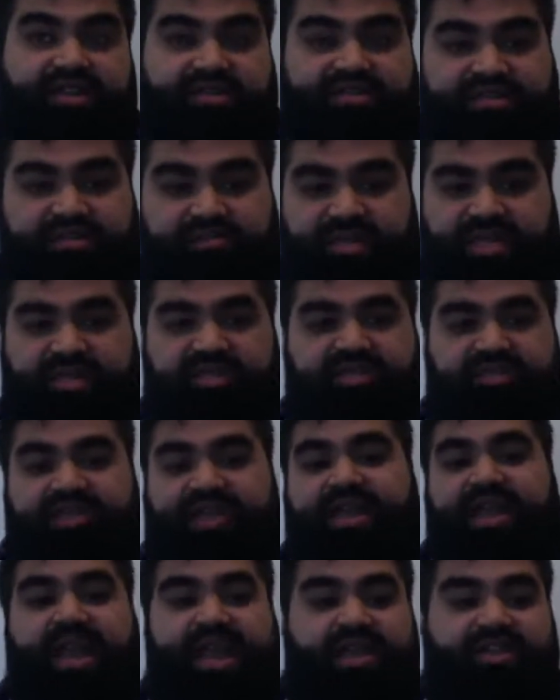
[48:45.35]
demeanor and
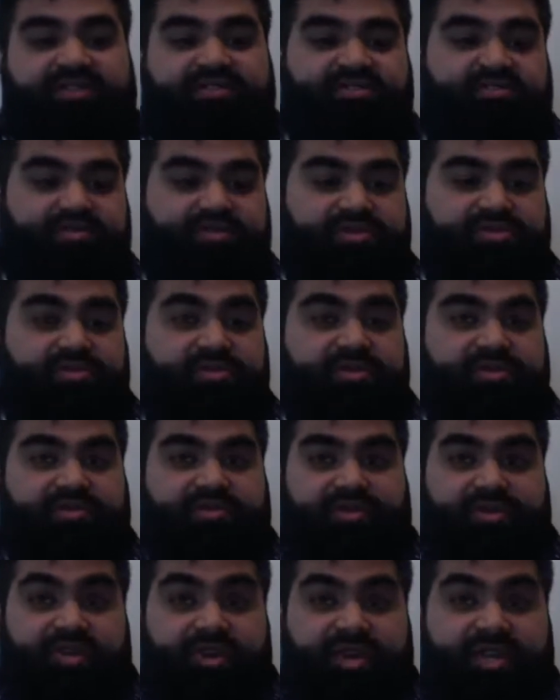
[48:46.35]
that attitude towards
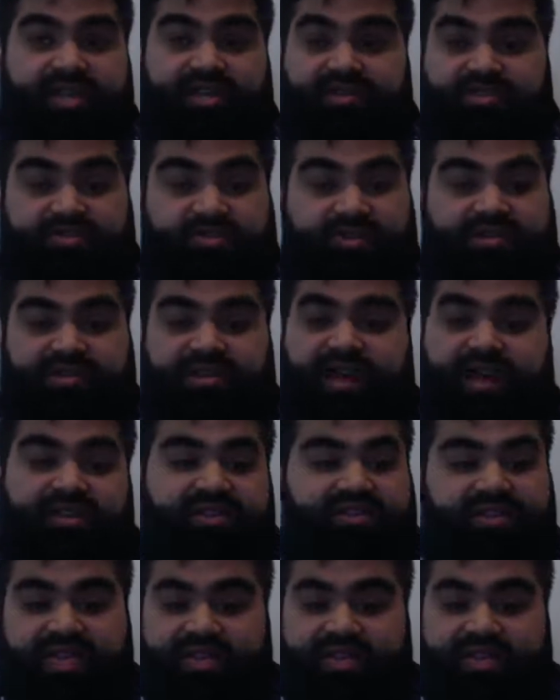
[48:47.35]
learning and towards knowledge.